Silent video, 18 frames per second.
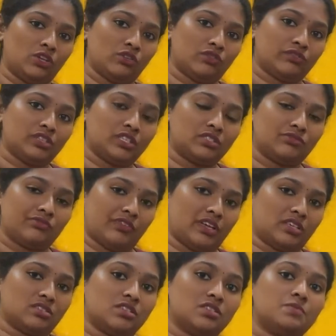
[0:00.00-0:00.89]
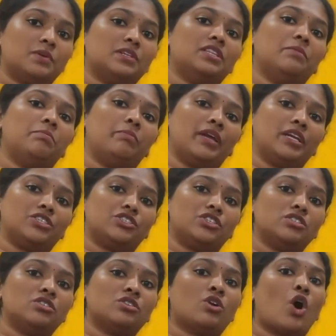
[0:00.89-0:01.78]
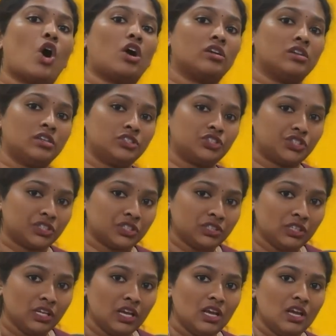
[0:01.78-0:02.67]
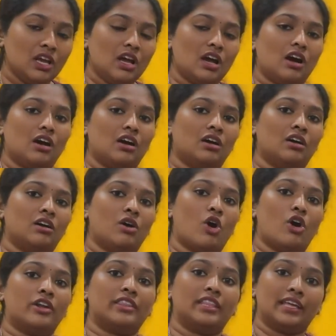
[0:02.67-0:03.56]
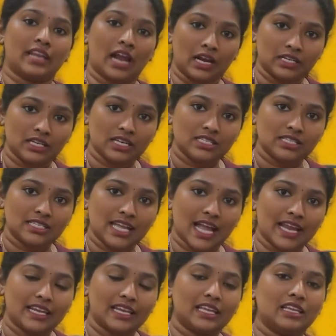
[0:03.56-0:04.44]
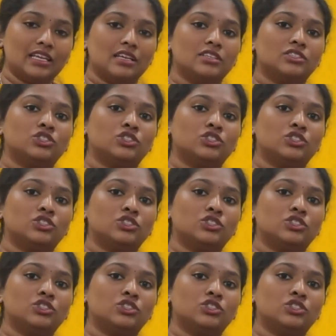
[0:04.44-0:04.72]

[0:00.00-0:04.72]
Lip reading: of these phases, but the patient's cognition or their understanding is